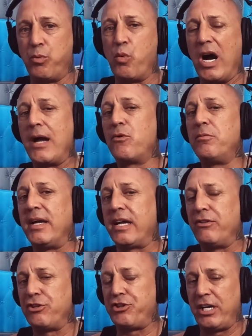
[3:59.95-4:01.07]
why we're
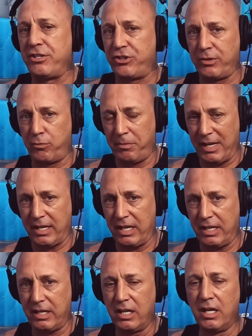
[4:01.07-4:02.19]
making the changes that we're
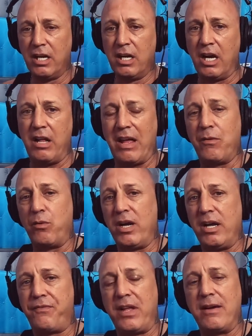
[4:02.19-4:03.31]
making. And that
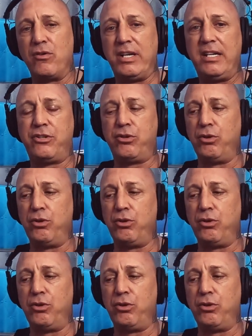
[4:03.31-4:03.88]
way, if they ever need